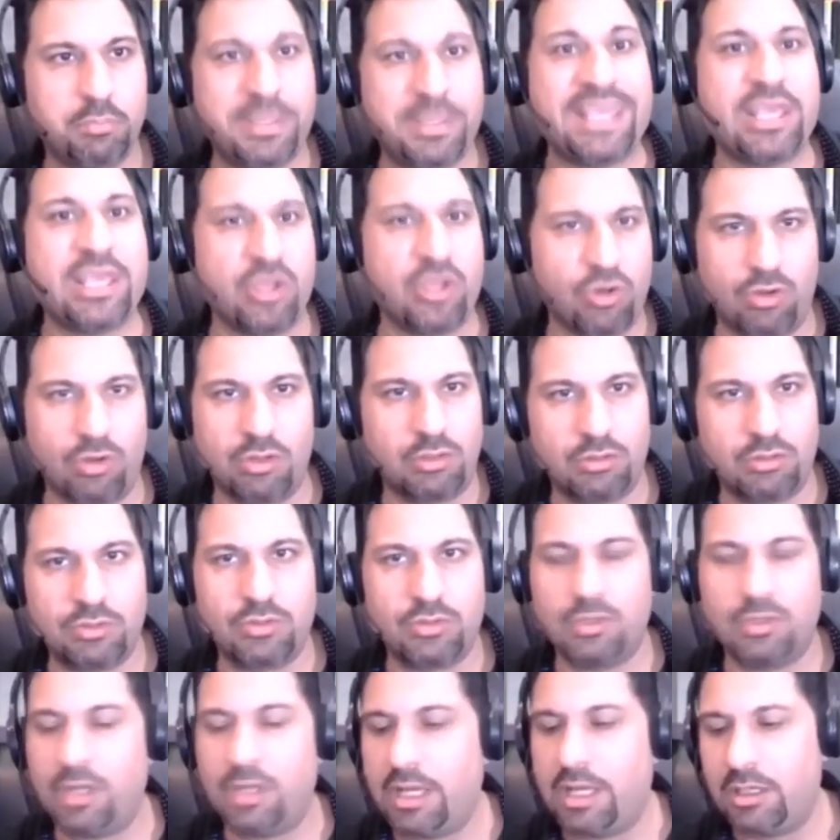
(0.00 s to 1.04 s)
peer
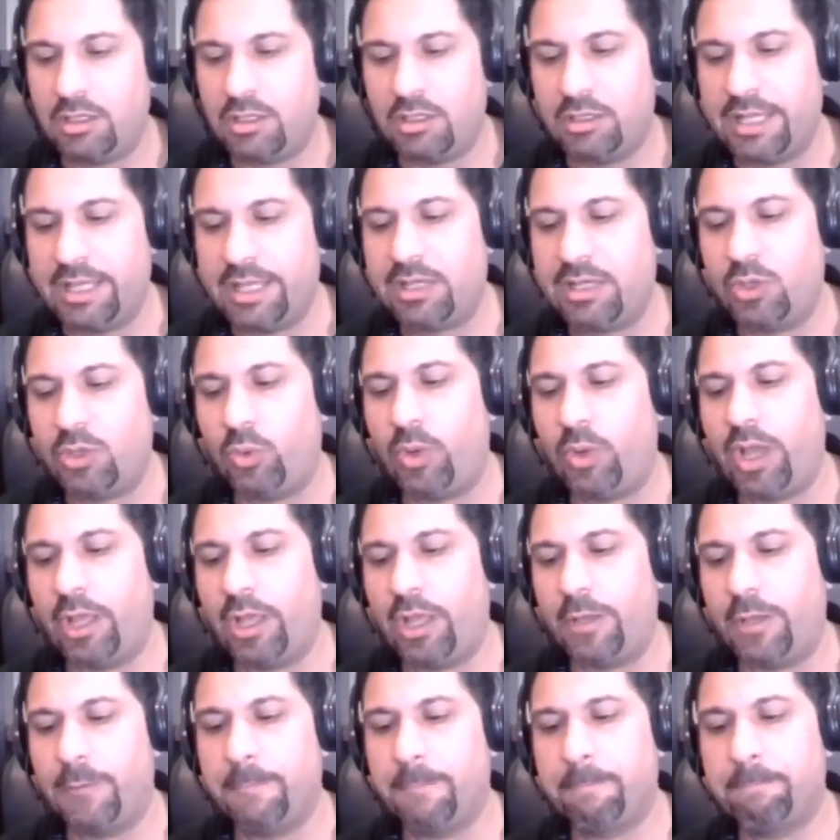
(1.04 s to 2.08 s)
in any
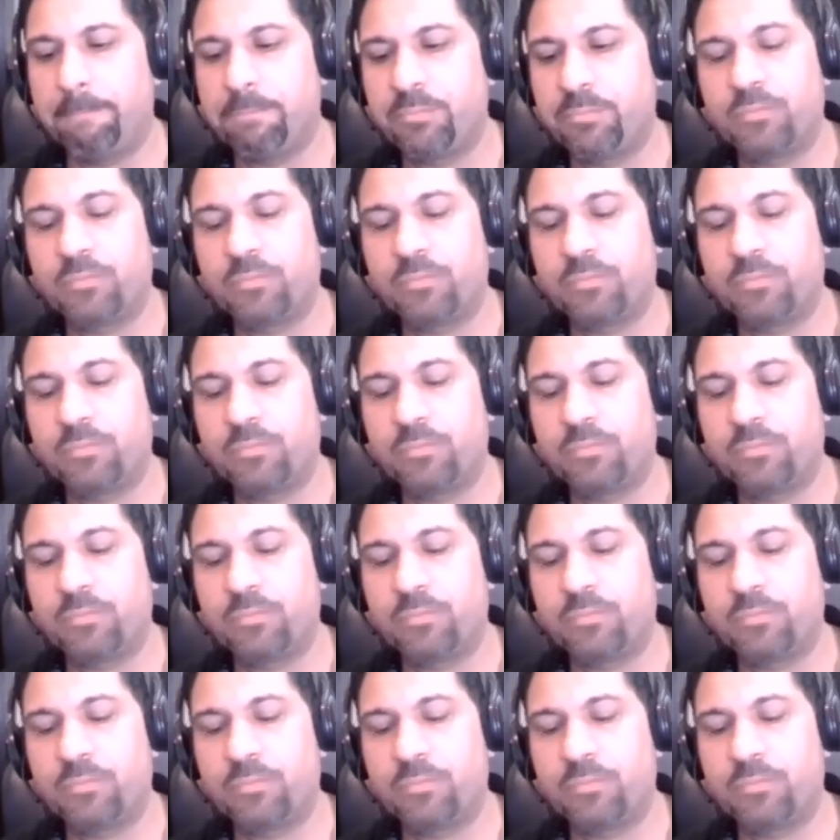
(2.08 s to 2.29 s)
way.